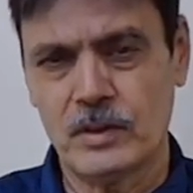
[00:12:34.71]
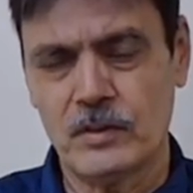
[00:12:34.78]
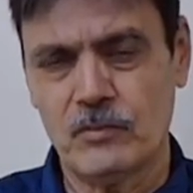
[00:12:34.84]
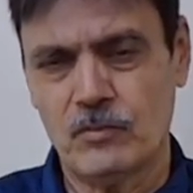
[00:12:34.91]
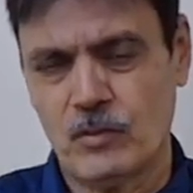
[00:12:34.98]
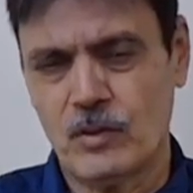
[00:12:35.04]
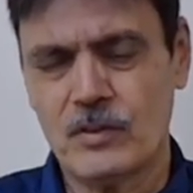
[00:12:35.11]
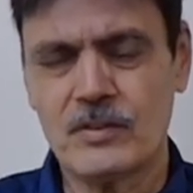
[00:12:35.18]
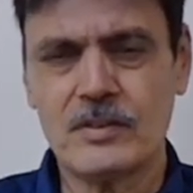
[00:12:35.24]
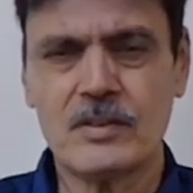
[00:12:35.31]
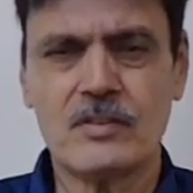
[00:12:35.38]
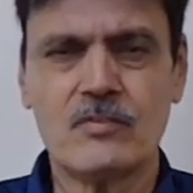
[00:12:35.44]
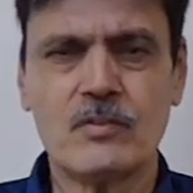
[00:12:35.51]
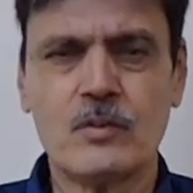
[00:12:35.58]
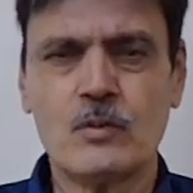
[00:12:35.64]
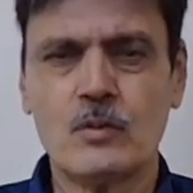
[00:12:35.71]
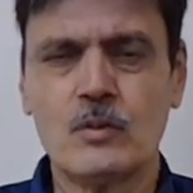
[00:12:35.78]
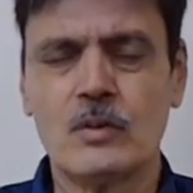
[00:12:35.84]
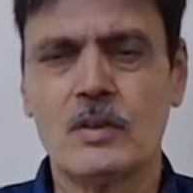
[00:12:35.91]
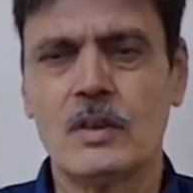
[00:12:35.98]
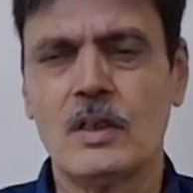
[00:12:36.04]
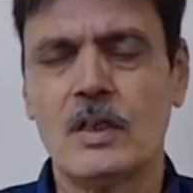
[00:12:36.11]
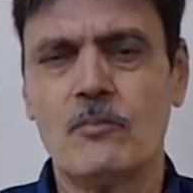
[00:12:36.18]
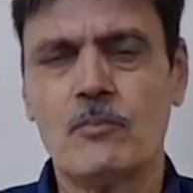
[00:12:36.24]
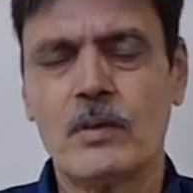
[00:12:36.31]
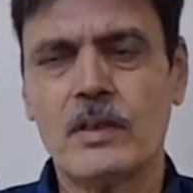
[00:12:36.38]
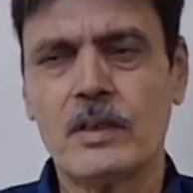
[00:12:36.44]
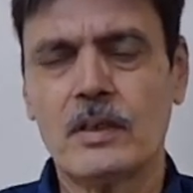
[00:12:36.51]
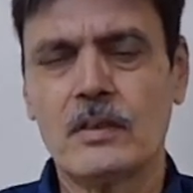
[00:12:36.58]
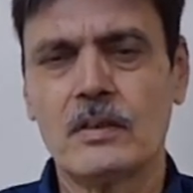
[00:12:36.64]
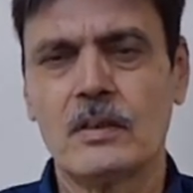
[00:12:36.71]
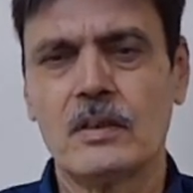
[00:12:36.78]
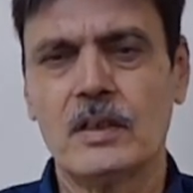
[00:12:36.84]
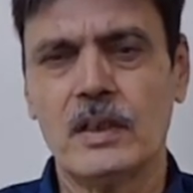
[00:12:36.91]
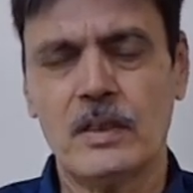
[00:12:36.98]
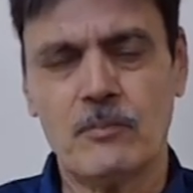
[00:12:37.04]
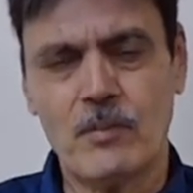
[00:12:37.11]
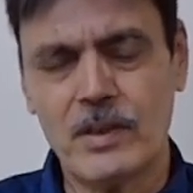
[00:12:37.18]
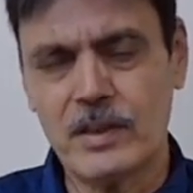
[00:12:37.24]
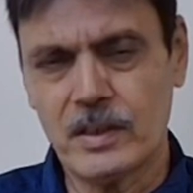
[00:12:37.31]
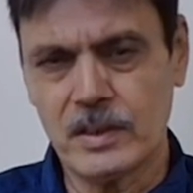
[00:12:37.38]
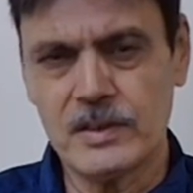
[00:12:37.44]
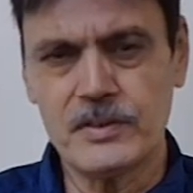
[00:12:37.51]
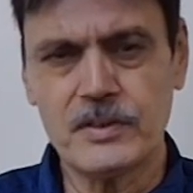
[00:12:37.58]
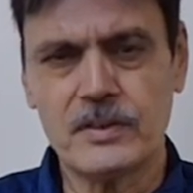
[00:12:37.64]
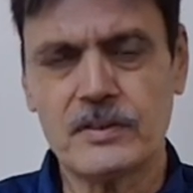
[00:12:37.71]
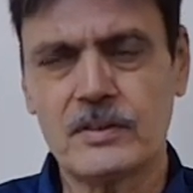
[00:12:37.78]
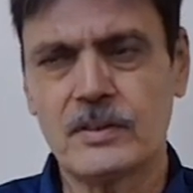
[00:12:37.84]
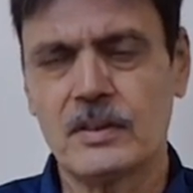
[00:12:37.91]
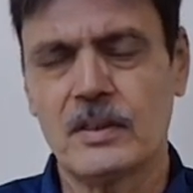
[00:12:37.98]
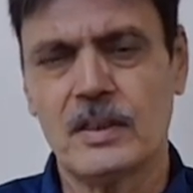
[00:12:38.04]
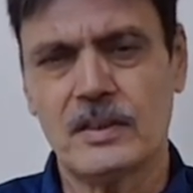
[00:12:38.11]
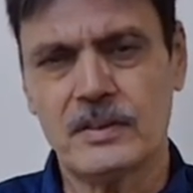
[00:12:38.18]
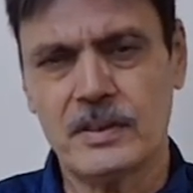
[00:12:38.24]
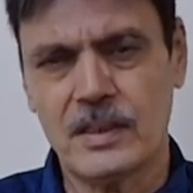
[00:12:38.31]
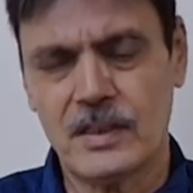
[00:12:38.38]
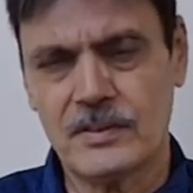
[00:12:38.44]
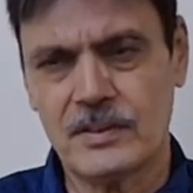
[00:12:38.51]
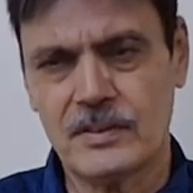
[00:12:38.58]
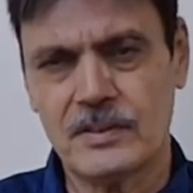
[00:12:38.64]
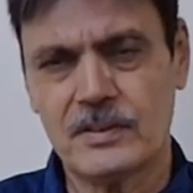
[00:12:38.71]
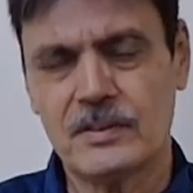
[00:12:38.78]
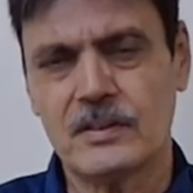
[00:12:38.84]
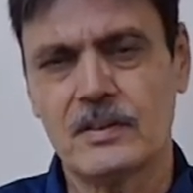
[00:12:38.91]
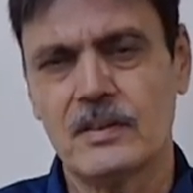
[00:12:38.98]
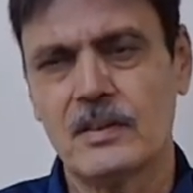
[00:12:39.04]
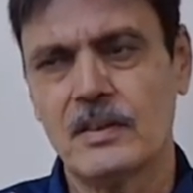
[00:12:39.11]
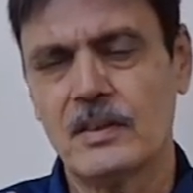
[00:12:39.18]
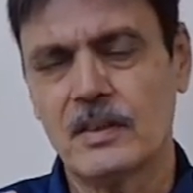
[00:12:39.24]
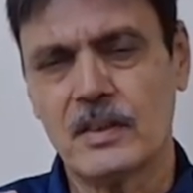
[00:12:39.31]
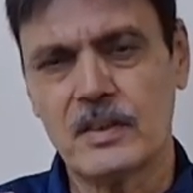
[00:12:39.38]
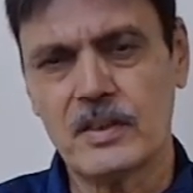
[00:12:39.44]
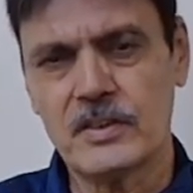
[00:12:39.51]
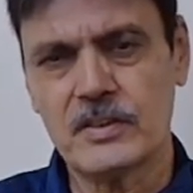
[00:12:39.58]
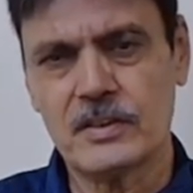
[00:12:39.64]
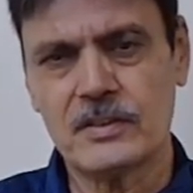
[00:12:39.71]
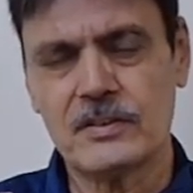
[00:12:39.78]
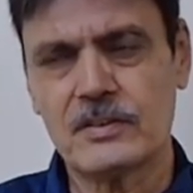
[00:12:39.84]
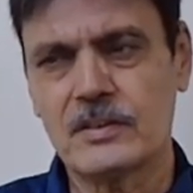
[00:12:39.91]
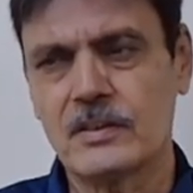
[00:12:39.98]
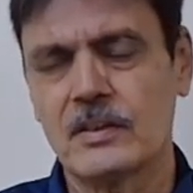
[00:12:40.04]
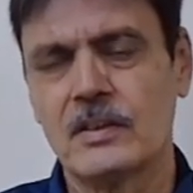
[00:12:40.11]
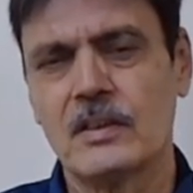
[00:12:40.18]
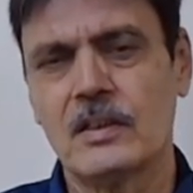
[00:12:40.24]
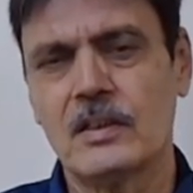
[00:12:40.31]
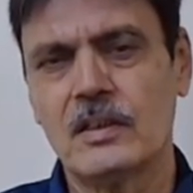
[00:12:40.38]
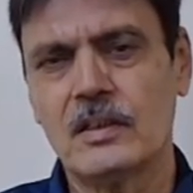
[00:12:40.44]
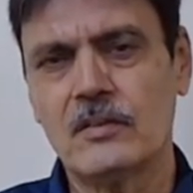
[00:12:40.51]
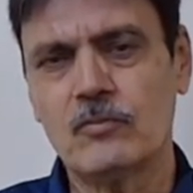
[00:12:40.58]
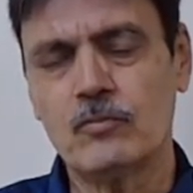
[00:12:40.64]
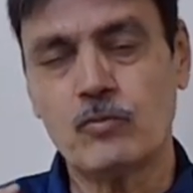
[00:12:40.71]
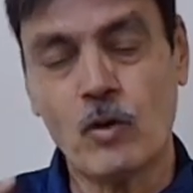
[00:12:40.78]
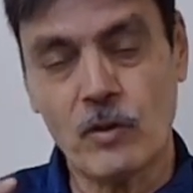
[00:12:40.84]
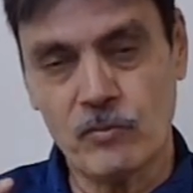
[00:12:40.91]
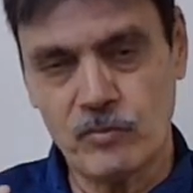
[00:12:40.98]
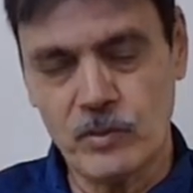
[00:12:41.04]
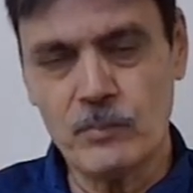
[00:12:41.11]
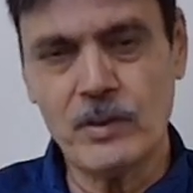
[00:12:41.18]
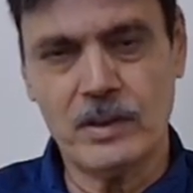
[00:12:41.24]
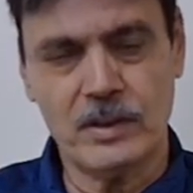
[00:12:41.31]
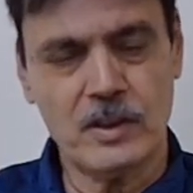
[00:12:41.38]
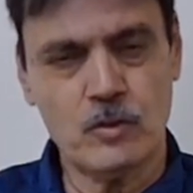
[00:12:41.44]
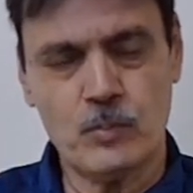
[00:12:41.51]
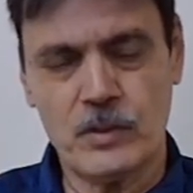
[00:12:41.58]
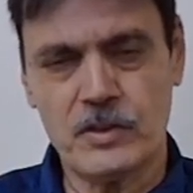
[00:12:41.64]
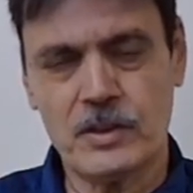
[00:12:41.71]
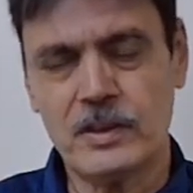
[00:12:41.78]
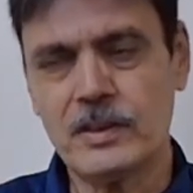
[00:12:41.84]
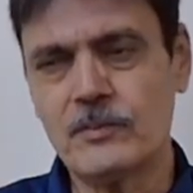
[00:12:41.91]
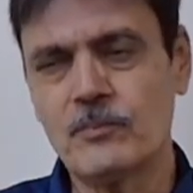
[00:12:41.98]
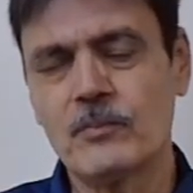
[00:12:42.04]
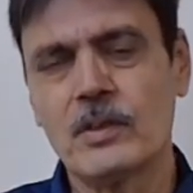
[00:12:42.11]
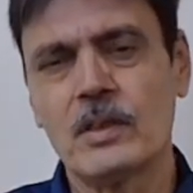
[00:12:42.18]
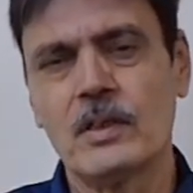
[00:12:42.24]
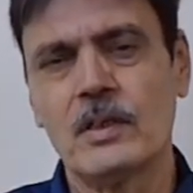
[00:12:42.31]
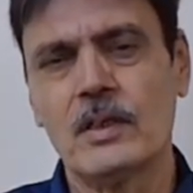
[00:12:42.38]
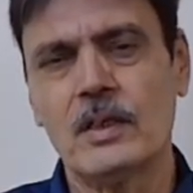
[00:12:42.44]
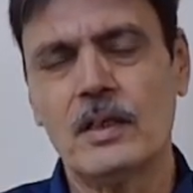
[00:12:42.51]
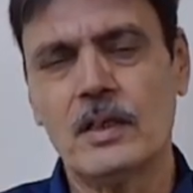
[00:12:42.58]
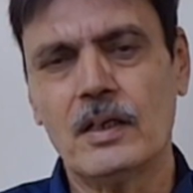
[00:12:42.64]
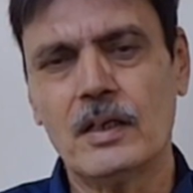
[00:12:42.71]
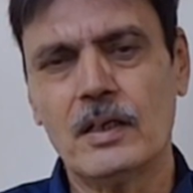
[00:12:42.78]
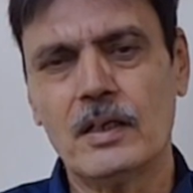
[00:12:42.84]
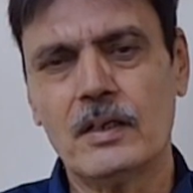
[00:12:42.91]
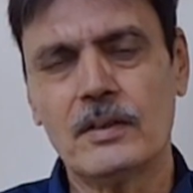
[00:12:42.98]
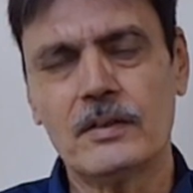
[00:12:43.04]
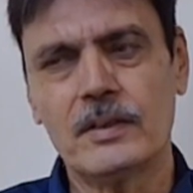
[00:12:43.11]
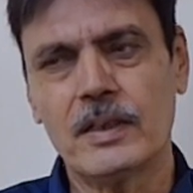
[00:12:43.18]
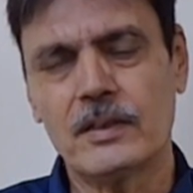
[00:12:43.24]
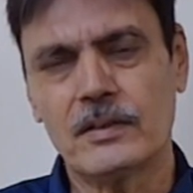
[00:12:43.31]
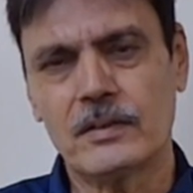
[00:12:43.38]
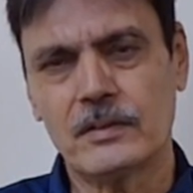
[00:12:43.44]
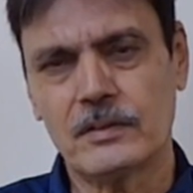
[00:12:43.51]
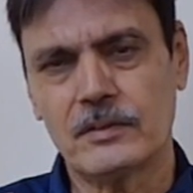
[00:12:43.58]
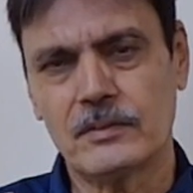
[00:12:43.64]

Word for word: For instance, we know many in many cultures there are certain uh, conditions uh, for women especially uh, that uh,